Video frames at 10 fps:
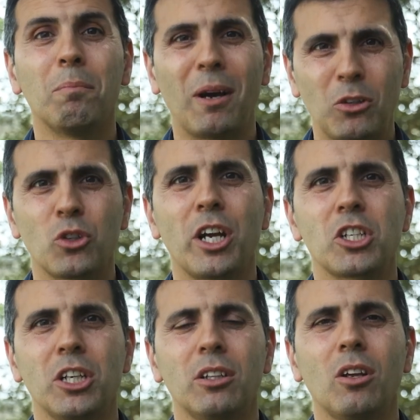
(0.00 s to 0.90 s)

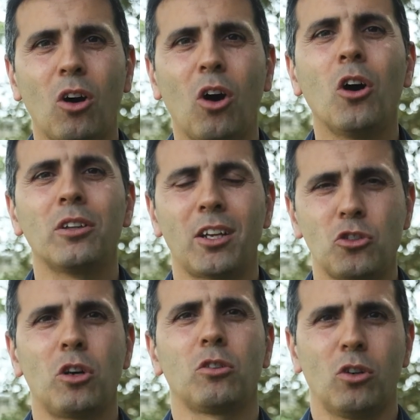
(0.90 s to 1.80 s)
maturation on
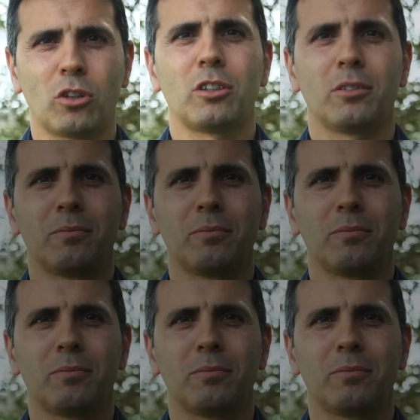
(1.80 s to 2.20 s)
natural cork.